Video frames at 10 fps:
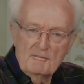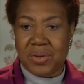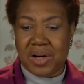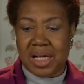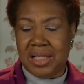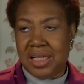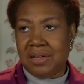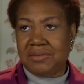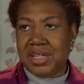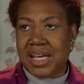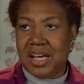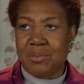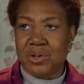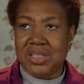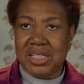Where I left the
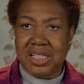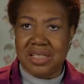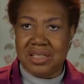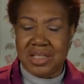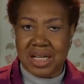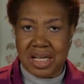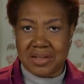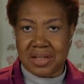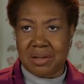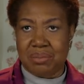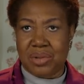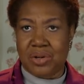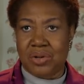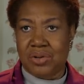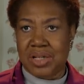Al Martinez Jazz
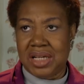Combo